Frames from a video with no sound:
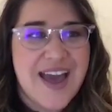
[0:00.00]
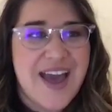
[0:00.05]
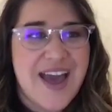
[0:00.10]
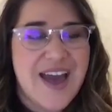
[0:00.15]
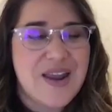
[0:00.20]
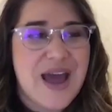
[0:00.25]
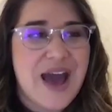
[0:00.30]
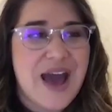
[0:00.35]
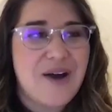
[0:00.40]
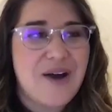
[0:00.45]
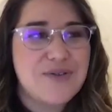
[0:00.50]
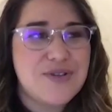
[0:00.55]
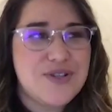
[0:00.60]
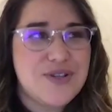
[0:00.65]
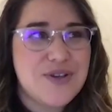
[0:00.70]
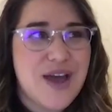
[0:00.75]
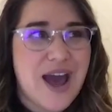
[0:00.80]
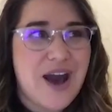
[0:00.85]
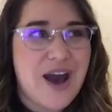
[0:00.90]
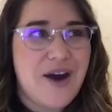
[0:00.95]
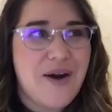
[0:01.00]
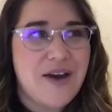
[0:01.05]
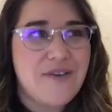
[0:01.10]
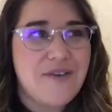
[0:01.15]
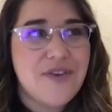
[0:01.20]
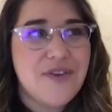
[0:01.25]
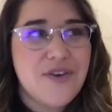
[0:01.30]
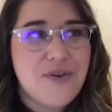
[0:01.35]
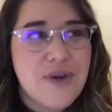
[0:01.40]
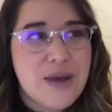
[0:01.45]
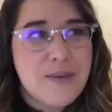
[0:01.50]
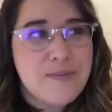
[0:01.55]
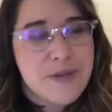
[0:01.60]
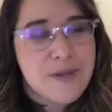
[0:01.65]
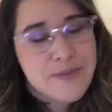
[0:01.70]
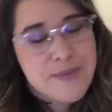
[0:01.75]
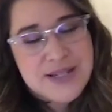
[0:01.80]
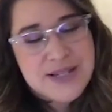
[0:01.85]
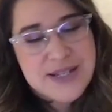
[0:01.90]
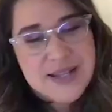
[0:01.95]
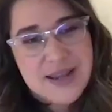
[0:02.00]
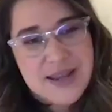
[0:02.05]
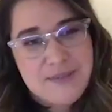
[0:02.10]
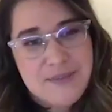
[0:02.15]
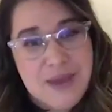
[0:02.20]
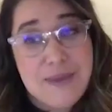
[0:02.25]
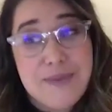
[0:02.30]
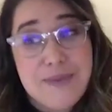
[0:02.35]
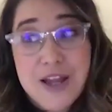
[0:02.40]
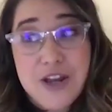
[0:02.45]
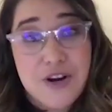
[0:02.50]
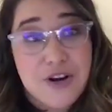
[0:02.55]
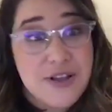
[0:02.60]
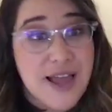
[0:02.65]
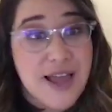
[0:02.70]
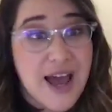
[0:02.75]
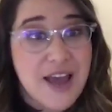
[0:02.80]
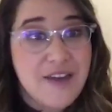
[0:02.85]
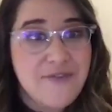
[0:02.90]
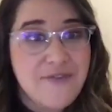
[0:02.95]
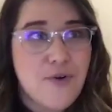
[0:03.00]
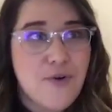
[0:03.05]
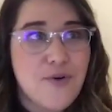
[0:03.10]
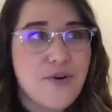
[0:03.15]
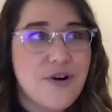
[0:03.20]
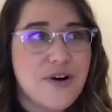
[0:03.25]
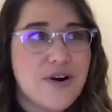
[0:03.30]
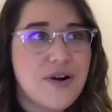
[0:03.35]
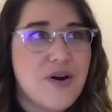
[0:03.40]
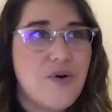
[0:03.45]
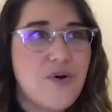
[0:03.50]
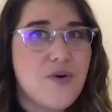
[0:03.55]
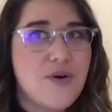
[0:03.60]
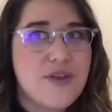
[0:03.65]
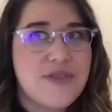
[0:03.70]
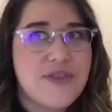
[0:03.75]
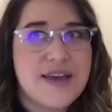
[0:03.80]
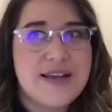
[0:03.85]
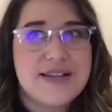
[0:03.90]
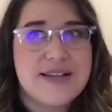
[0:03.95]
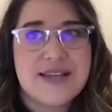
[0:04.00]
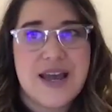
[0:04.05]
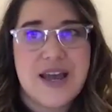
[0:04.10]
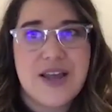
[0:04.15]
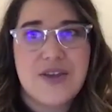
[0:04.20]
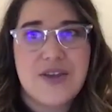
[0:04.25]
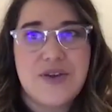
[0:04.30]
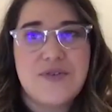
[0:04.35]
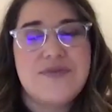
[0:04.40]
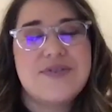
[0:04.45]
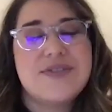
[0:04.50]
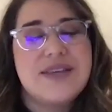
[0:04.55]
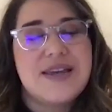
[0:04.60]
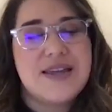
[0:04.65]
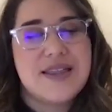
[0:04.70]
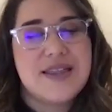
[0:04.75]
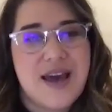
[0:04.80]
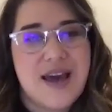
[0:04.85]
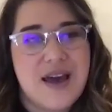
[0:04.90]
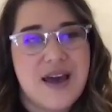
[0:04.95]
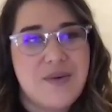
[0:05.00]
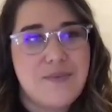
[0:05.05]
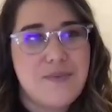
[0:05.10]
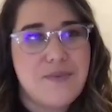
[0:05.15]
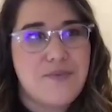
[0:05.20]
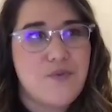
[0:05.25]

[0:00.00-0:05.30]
And how have you implemented it maybe in your life or things that you've seen that